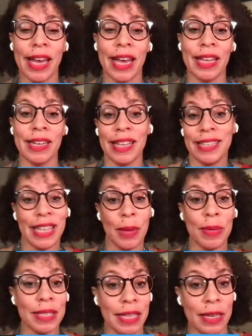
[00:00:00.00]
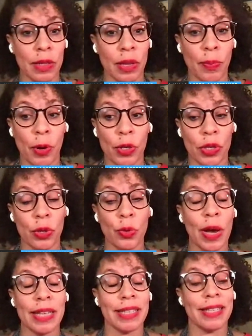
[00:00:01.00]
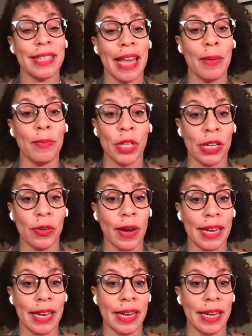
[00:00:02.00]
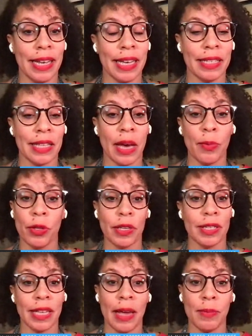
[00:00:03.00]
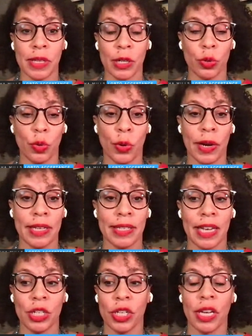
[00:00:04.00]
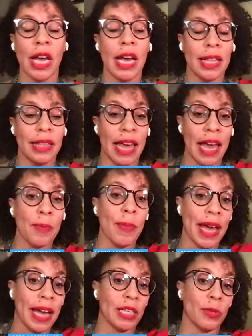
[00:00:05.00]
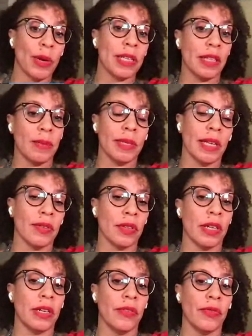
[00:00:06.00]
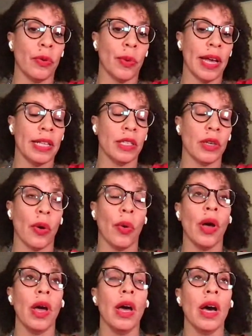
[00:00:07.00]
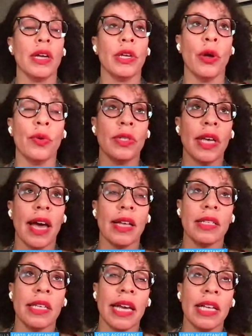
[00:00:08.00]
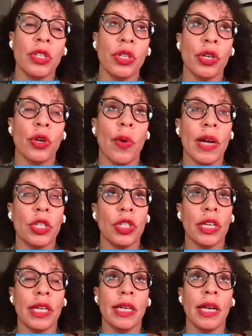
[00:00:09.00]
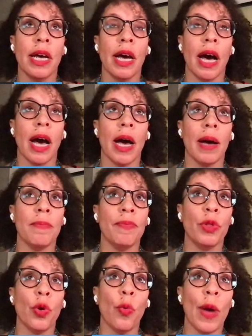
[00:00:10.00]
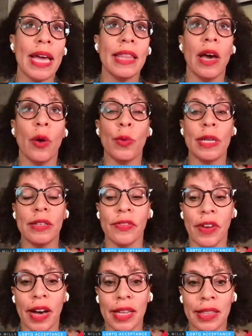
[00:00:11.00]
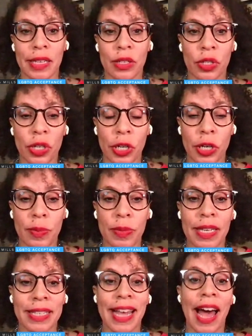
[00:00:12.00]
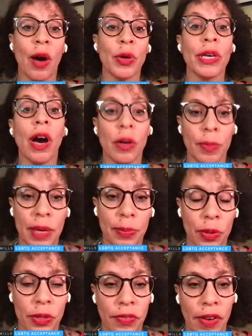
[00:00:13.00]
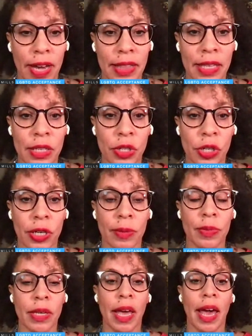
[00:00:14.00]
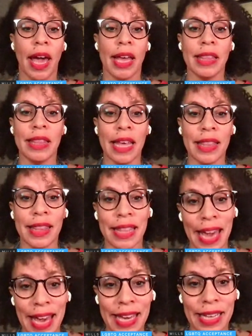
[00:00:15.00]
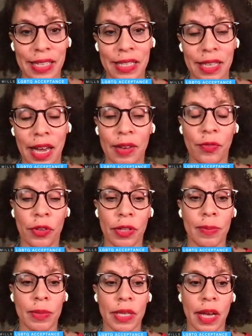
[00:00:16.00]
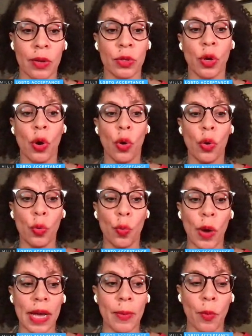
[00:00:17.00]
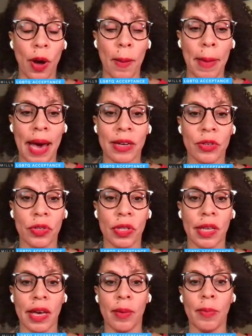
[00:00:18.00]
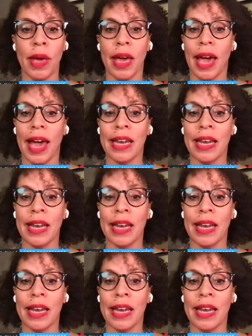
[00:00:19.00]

And the same as the person who has the same gender identity as them or the same sexual orientation, they may express themselves in a different way. And so, you know, to answer your question, the way that we define these terms is how young people define these terms, and that they get to decide for themselves what matters to them.